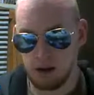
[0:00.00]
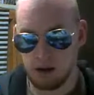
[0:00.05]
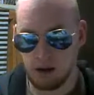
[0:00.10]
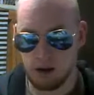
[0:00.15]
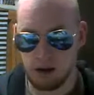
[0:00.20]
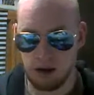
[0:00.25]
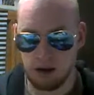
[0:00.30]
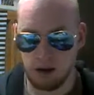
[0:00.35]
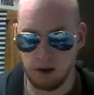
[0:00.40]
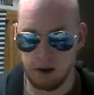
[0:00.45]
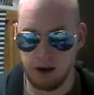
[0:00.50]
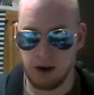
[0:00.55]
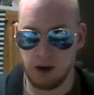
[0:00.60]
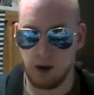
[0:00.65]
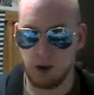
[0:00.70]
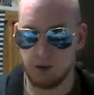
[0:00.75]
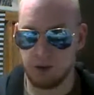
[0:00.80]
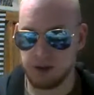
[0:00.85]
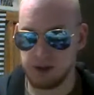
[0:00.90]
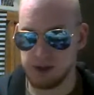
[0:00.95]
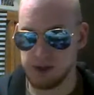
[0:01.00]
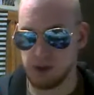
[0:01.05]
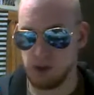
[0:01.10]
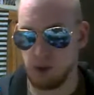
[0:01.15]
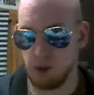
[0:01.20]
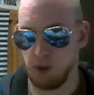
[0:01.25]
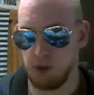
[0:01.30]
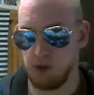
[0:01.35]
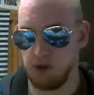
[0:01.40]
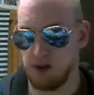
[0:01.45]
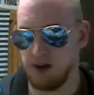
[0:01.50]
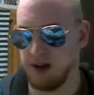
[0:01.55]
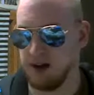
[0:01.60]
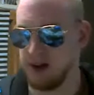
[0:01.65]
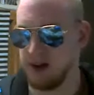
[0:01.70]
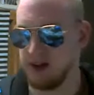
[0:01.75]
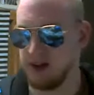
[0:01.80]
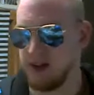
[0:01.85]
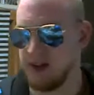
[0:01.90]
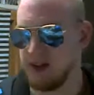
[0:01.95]
get over this whole thing,
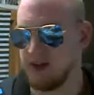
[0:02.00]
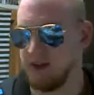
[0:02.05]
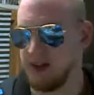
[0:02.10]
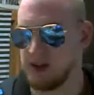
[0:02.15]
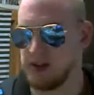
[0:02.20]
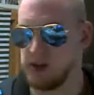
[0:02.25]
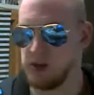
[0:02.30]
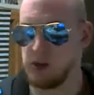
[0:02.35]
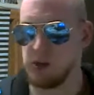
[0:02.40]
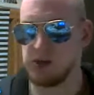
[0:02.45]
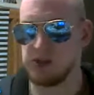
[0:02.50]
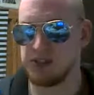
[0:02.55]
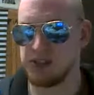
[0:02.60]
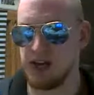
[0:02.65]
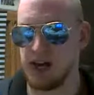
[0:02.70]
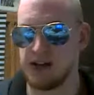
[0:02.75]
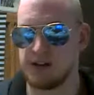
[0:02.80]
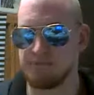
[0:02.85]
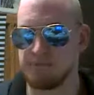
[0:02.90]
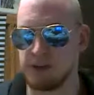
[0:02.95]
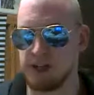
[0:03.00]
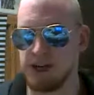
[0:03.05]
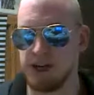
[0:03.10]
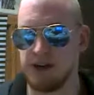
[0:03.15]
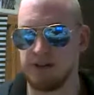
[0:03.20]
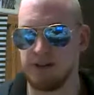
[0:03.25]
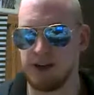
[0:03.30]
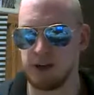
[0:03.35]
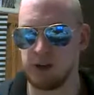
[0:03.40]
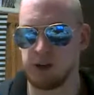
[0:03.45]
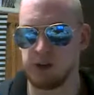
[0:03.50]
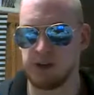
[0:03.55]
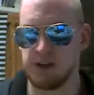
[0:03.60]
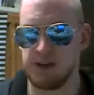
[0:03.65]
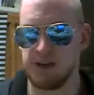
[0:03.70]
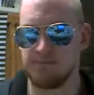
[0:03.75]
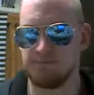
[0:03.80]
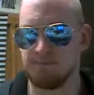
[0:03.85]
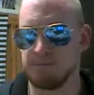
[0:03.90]
and then they do decide to play it eventually,